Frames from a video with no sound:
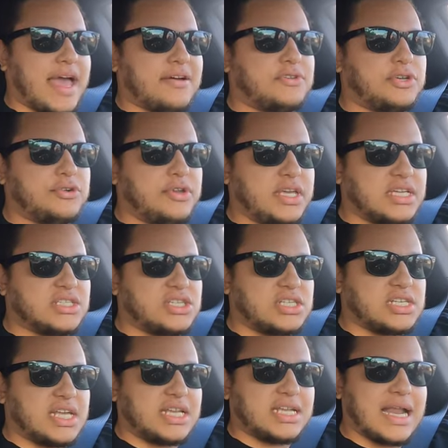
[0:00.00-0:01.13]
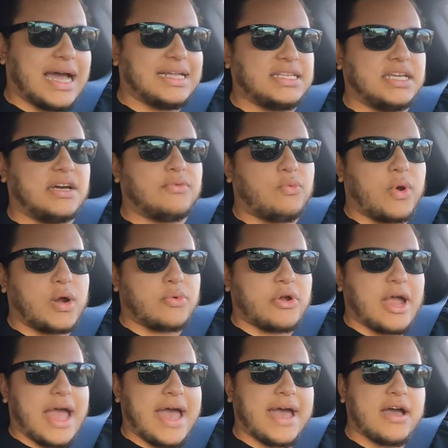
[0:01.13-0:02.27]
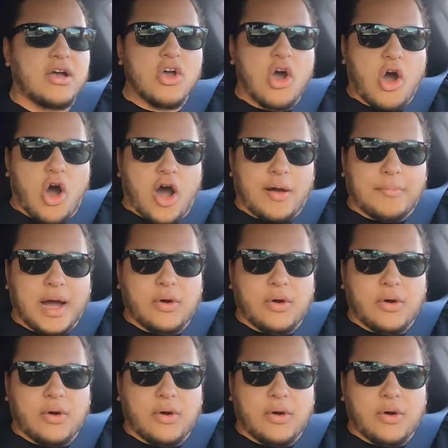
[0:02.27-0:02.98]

A F tuning and just get an idea of where we're at on